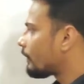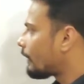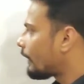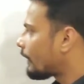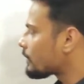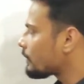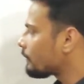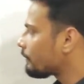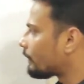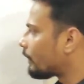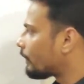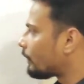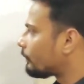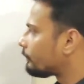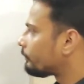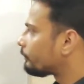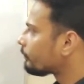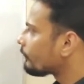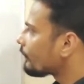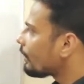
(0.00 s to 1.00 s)
As of now,
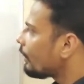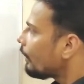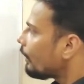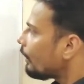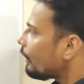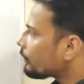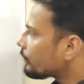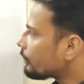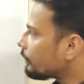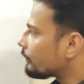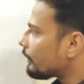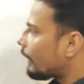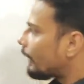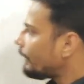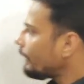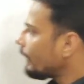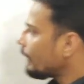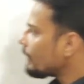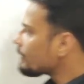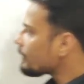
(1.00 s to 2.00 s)
so the
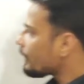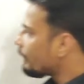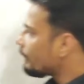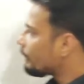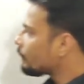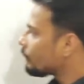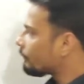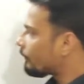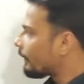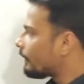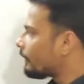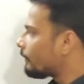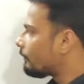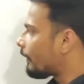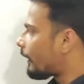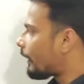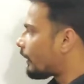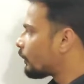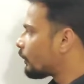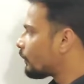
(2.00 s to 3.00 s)
idea is I need to find the
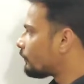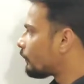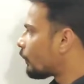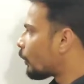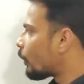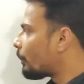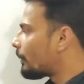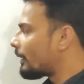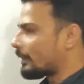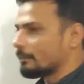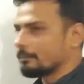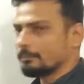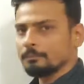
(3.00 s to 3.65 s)
value of OB.